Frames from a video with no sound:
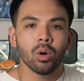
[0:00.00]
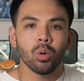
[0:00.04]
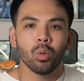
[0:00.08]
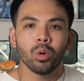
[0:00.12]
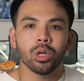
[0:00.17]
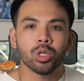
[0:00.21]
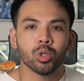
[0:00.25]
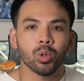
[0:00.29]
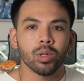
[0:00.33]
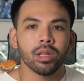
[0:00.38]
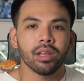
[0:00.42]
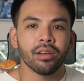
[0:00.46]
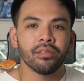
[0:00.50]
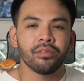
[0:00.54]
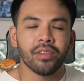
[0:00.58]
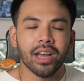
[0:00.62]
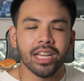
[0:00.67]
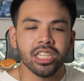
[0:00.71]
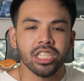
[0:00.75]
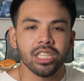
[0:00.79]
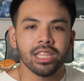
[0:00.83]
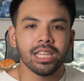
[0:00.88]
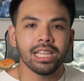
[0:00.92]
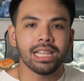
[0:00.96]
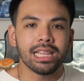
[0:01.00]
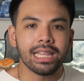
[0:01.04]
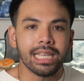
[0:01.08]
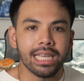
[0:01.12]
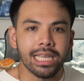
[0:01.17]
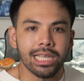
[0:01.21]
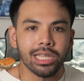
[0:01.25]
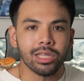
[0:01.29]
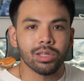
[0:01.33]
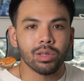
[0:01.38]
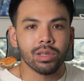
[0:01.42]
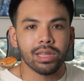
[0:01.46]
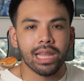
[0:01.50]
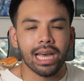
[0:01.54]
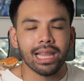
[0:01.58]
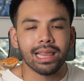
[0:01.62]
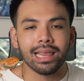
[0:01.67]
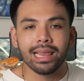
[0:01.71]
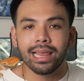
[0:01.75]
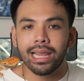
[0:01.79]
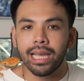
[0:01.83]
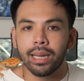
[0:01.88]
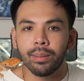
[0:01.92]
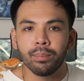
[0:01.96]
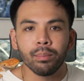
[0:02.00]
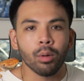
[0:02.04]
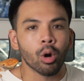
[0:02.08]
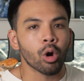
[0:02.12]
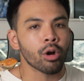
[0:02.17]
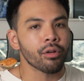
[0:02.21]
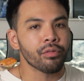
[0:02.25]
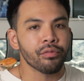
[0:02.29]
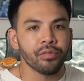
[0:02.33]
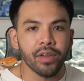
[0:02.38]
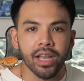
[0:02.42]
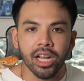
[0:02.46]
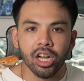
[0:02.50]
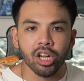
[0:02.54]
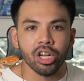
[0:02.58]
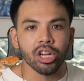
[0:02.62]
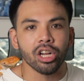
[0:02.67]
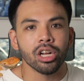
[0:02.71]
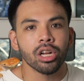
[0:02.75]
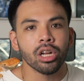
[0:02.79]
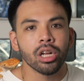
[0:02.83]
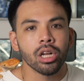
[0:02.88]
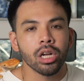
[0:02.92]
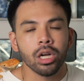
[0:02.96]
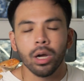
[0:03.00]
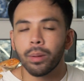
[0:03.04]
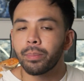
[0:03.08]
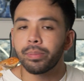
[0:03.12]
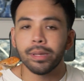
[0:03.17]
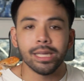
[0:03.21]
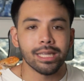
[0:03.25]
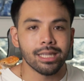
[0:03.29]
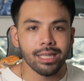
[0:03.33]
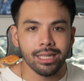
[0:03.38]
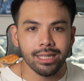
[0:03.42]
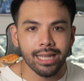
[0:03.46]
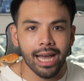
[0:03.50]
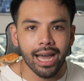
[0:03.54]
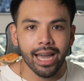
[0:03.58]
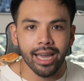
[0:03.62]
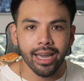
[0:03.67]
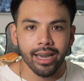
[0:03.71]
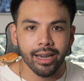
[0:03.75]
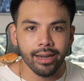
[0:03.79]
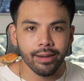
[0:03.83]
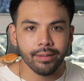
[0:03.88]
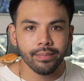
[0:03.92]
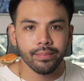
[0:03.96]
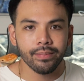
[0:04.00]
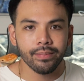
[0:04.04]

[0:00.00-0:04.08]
which will eventually lead to that limb or finger completely dying.